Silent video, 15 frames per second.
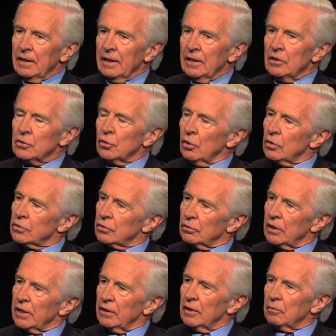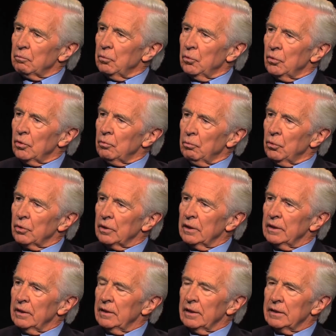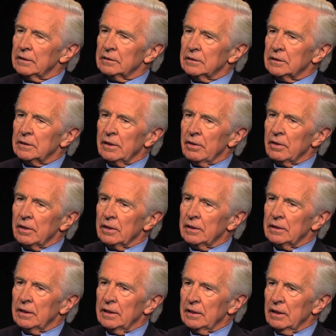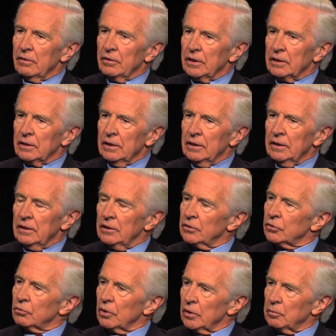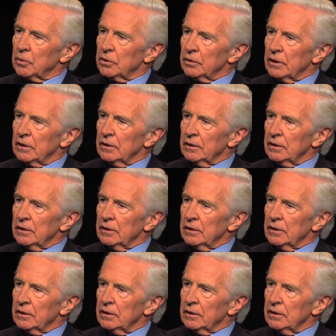there's also, I think, more importantly than anything, is credibility.